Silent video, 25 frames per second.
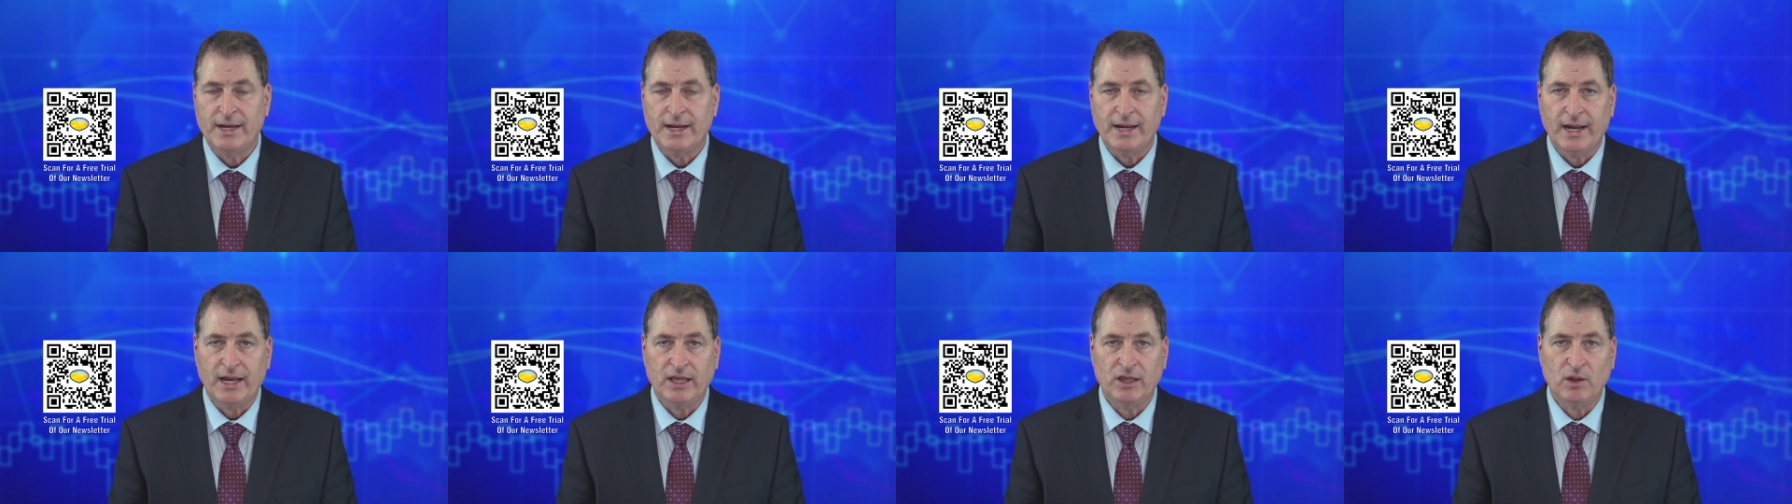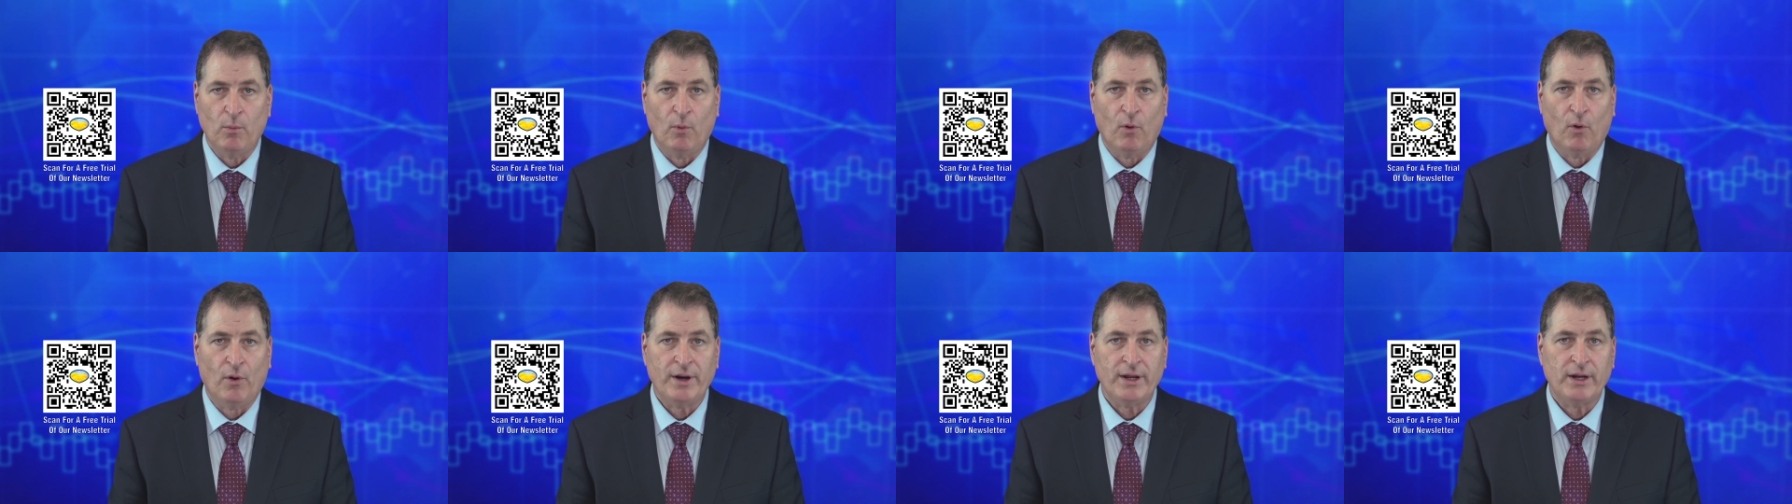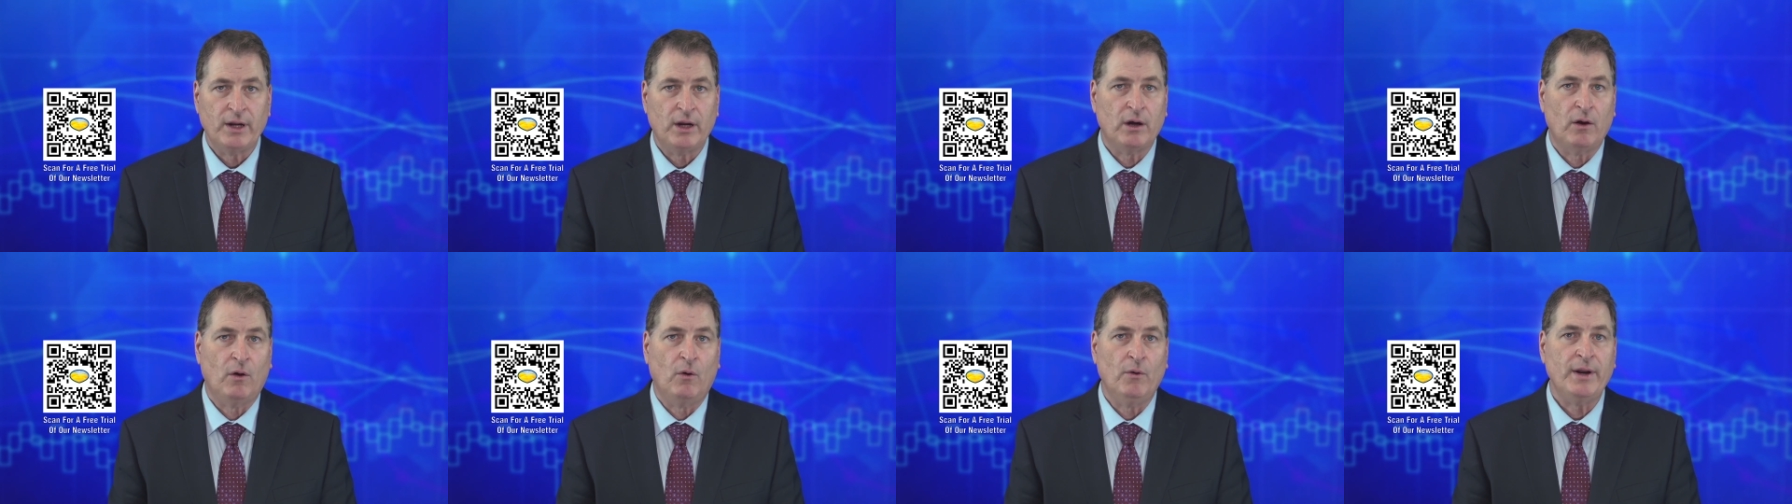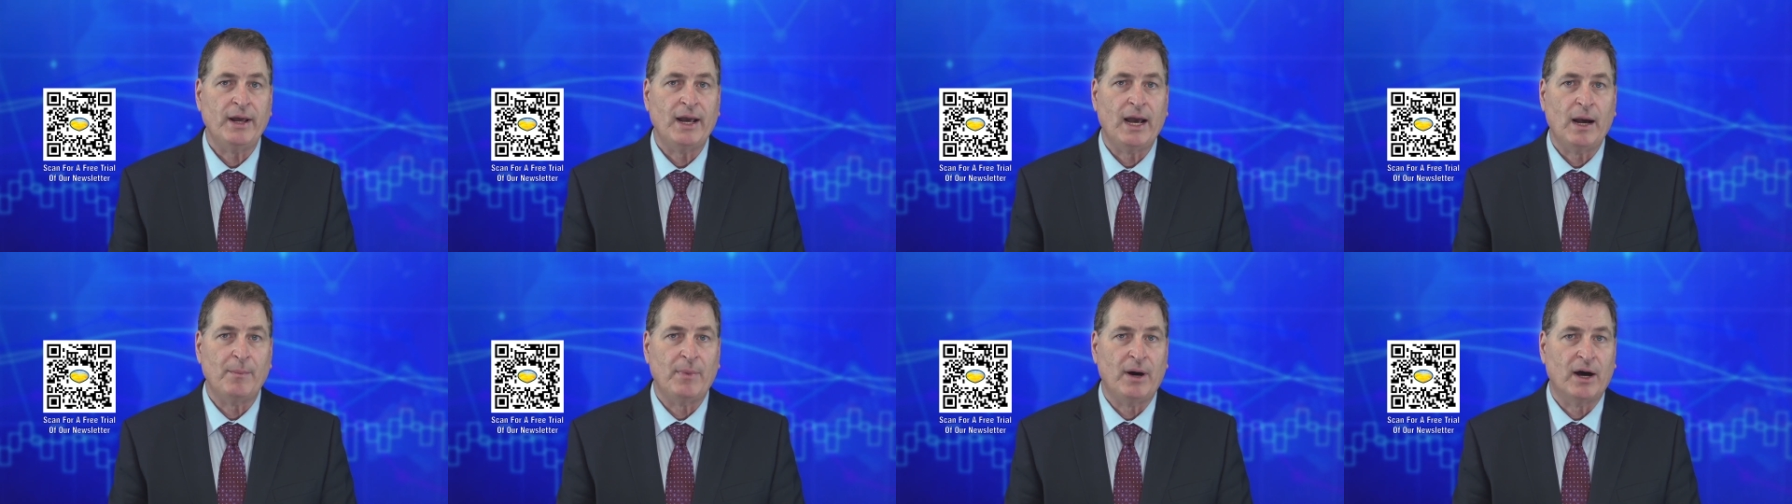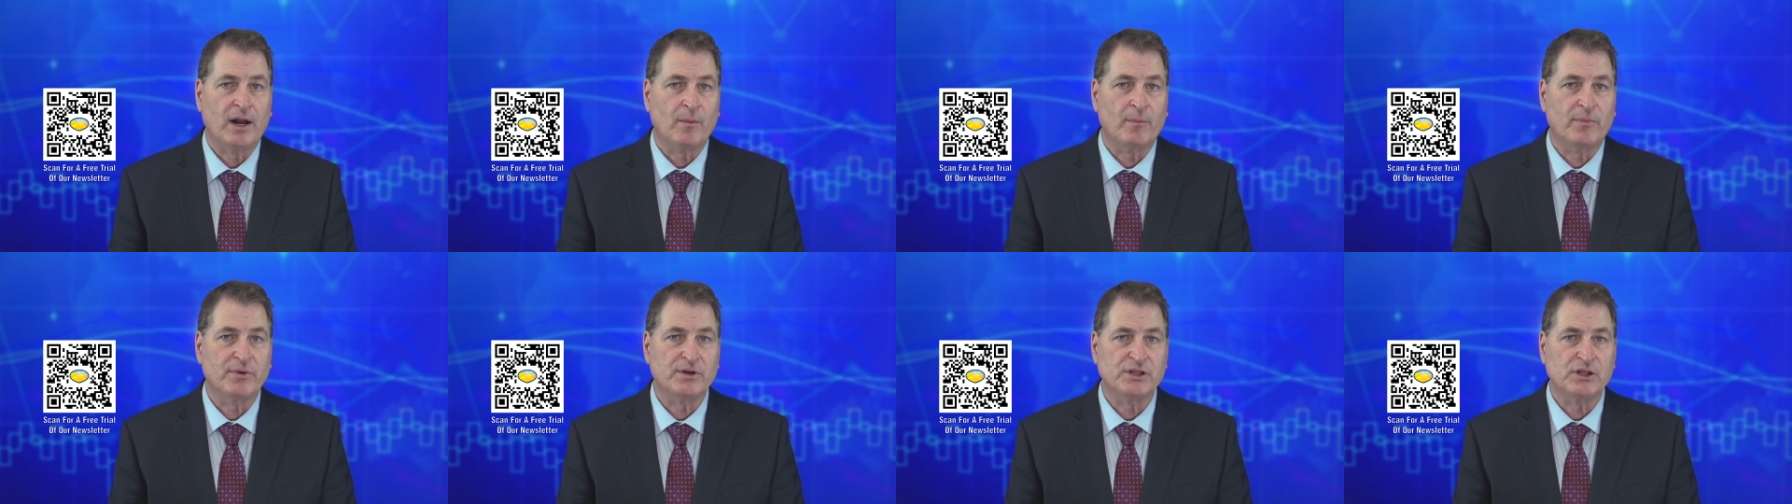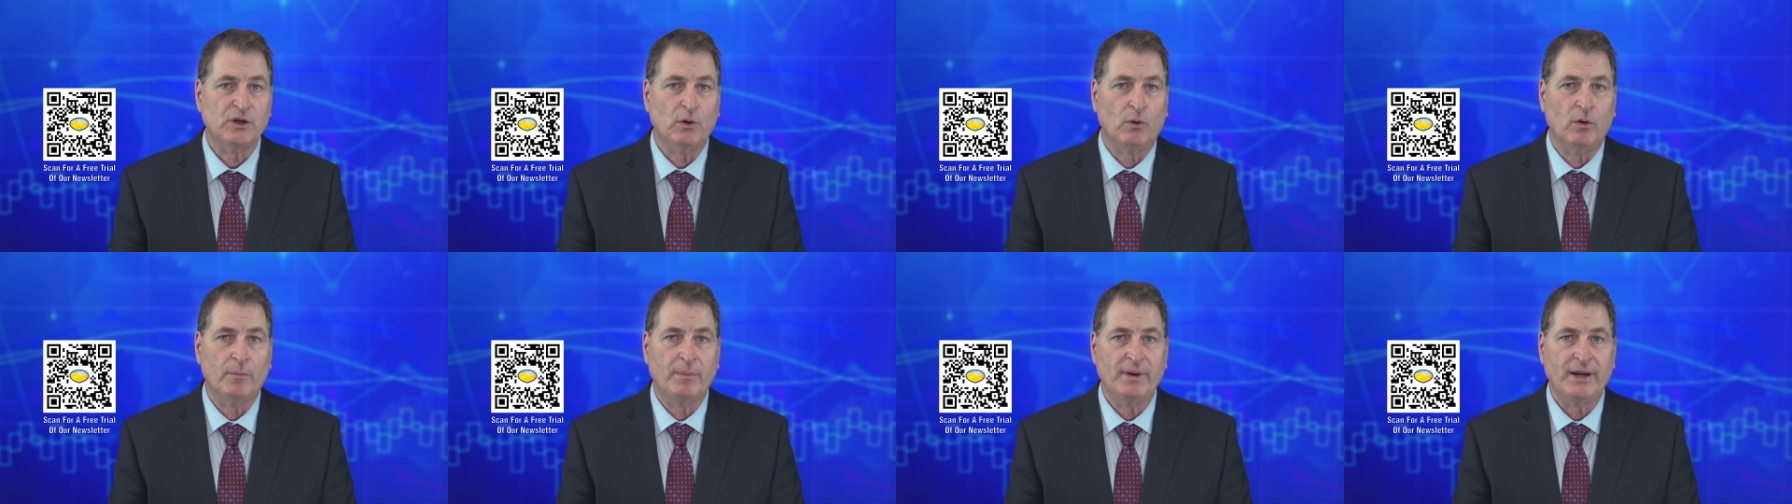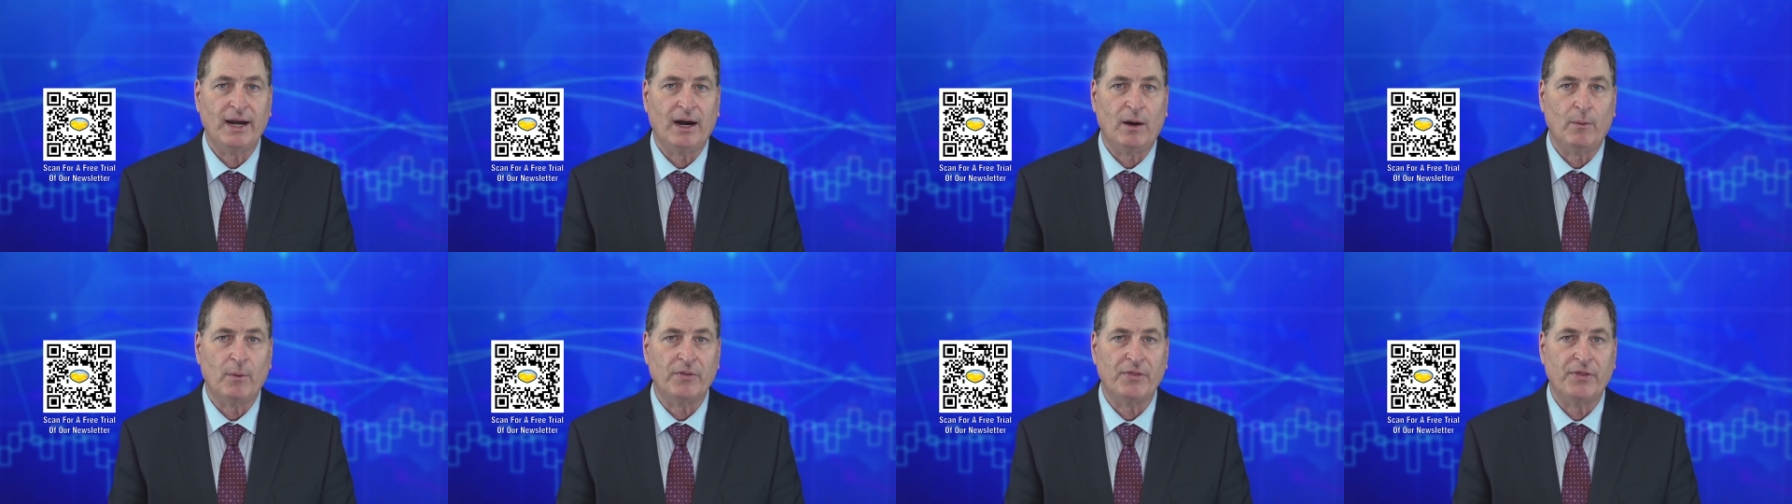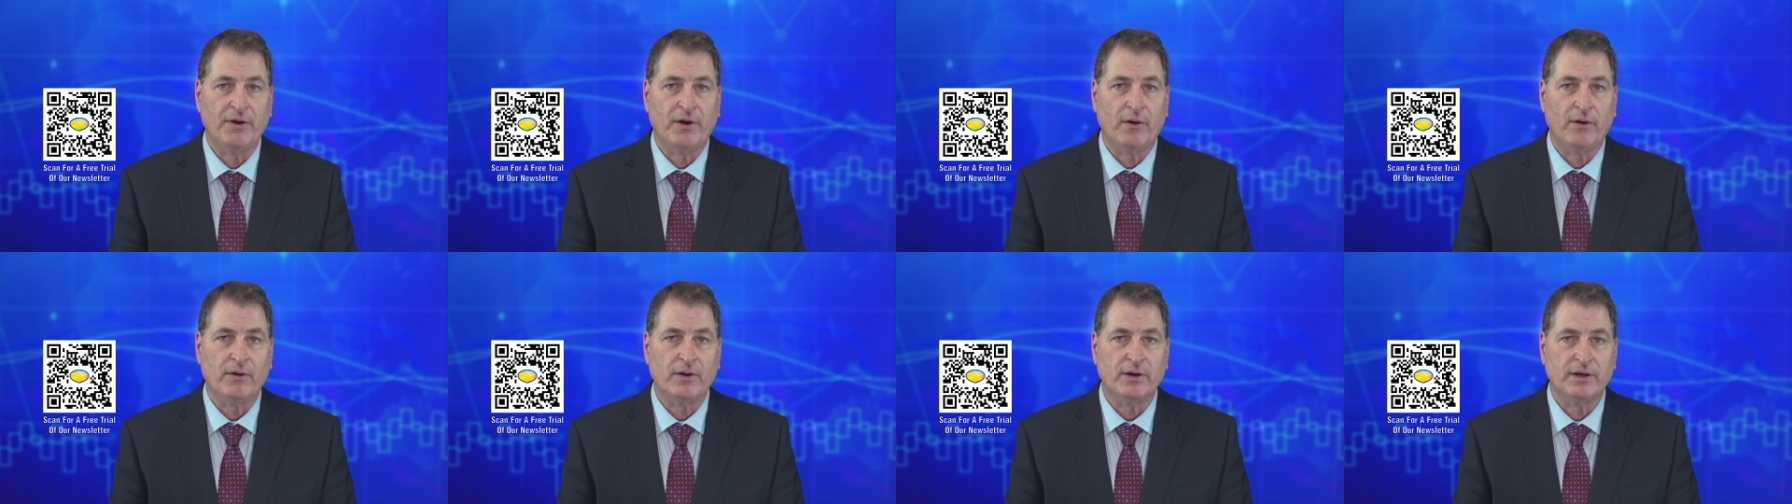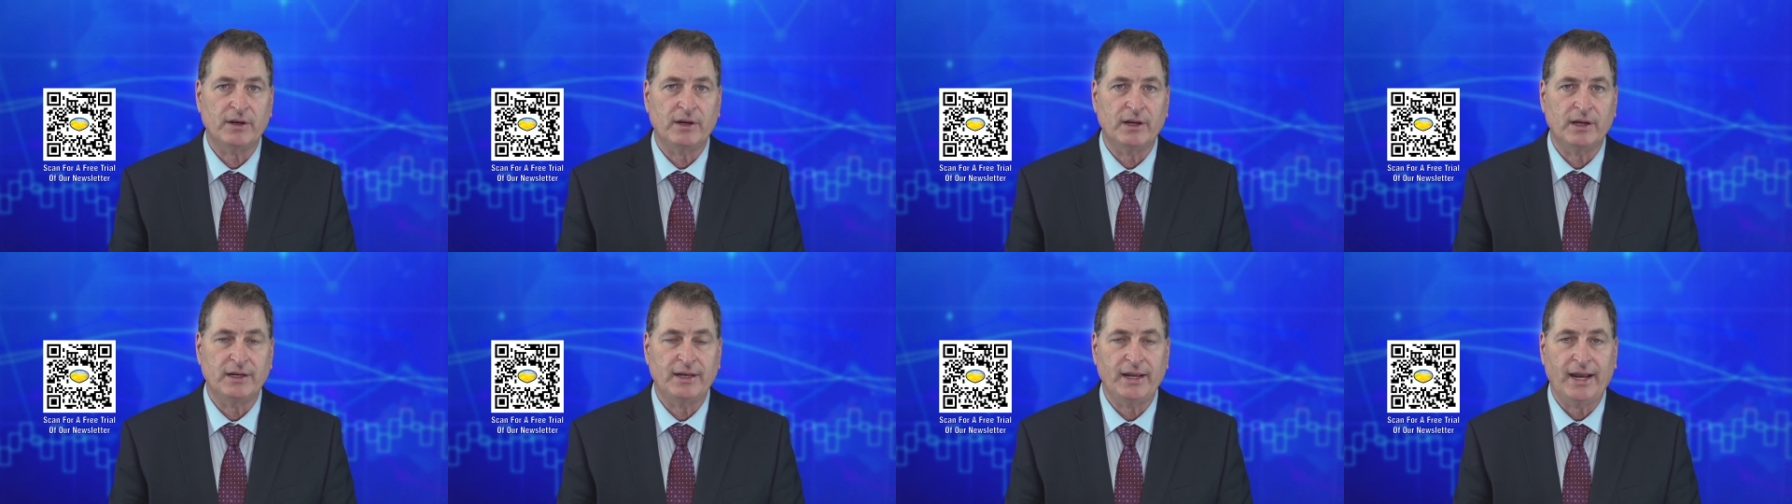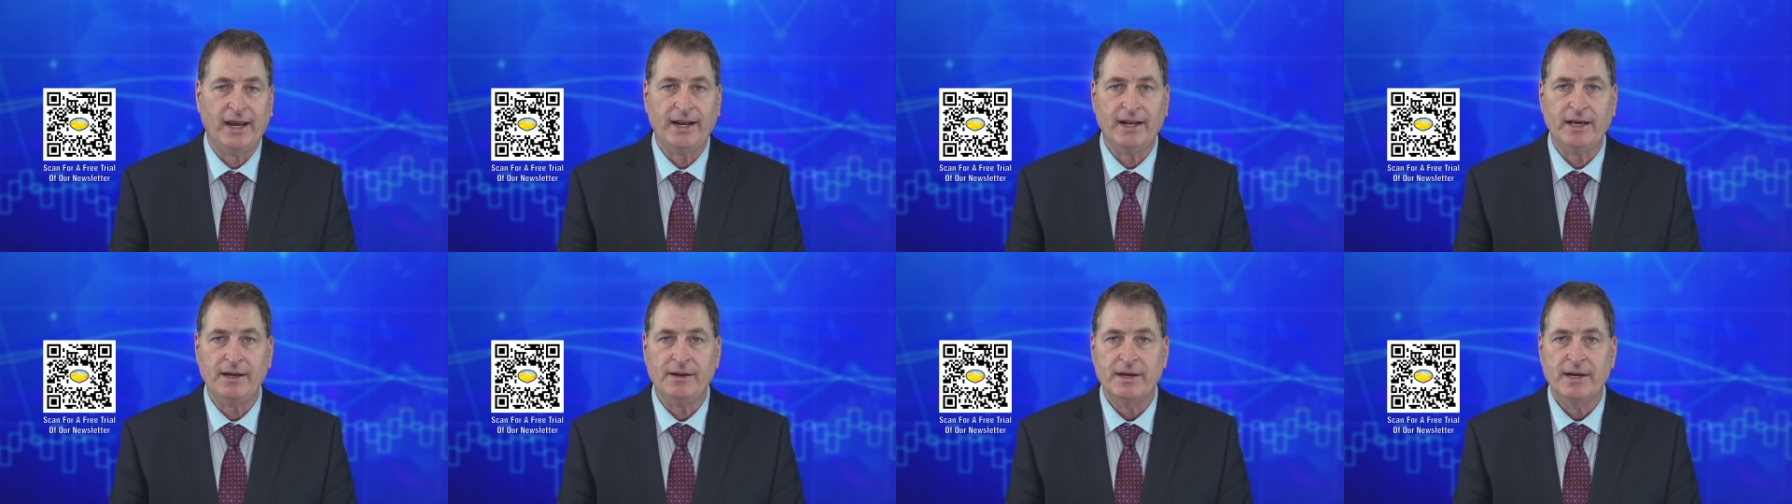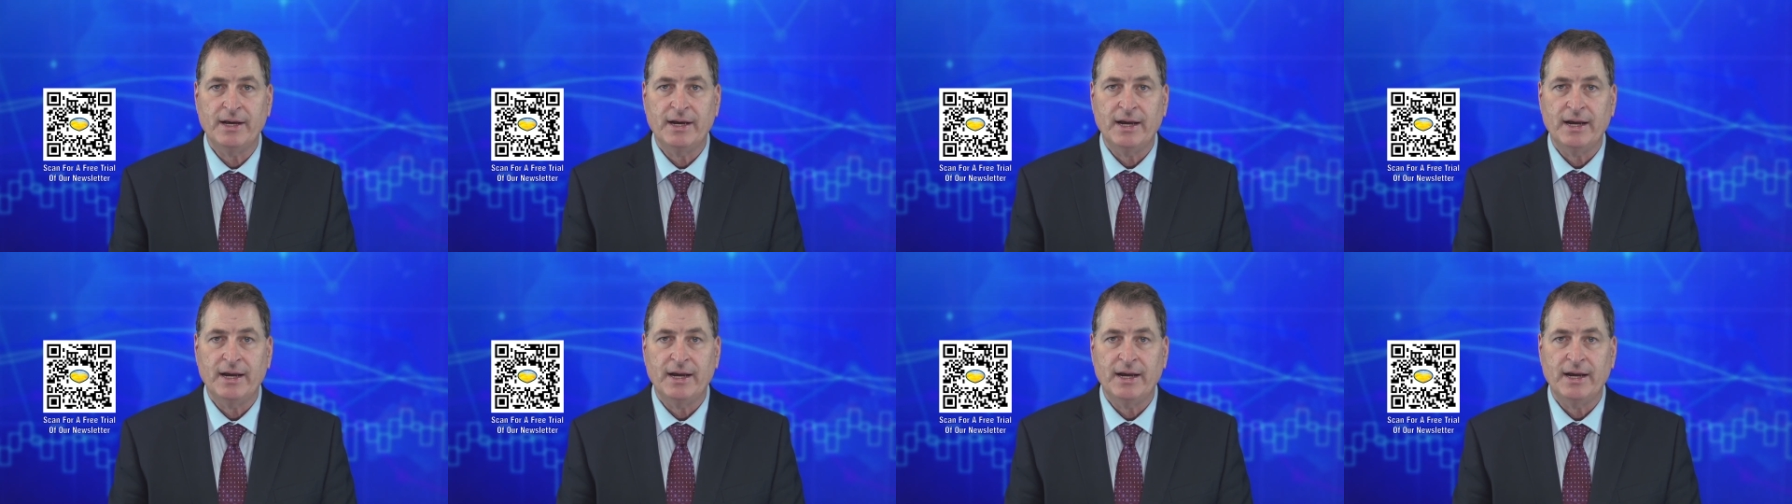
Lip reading: In the morning, CONAB out of Brazil will be out with their data,